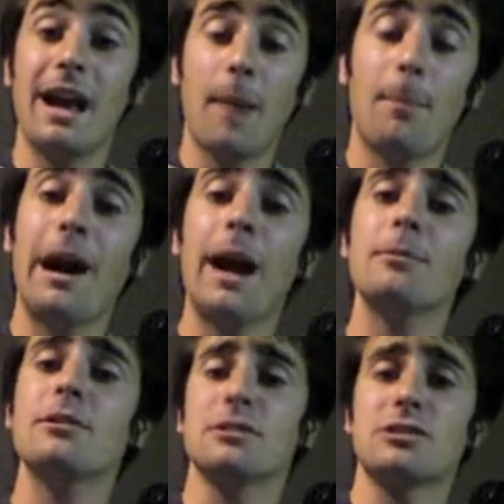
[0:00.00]
a
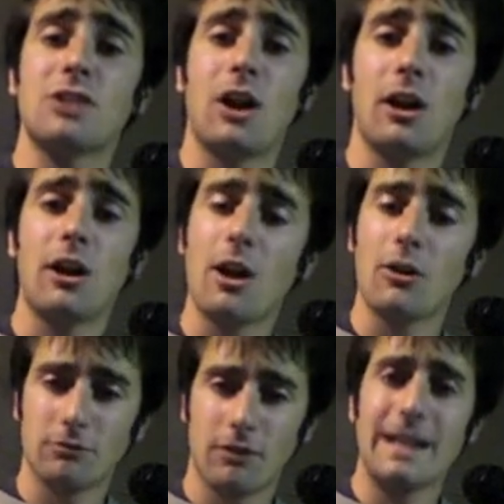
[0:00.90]
popular song
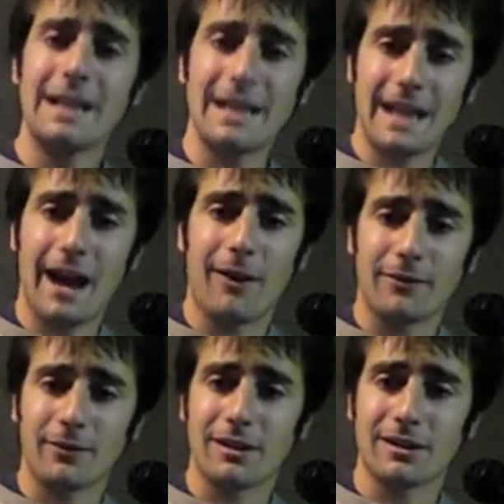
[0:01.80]
right now
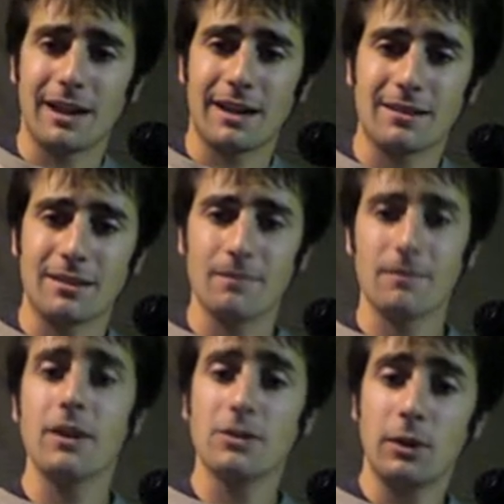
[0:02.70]
after this lesson.
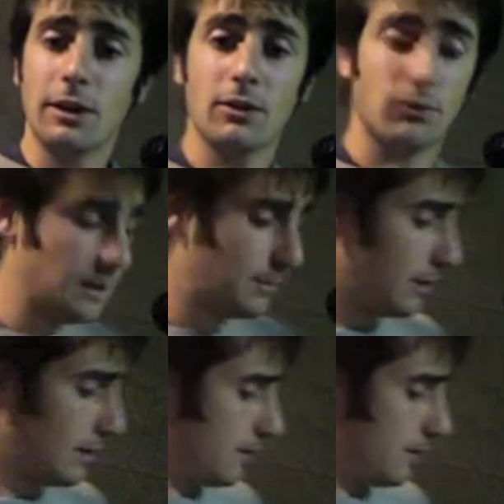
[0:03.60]
So here's Freebird,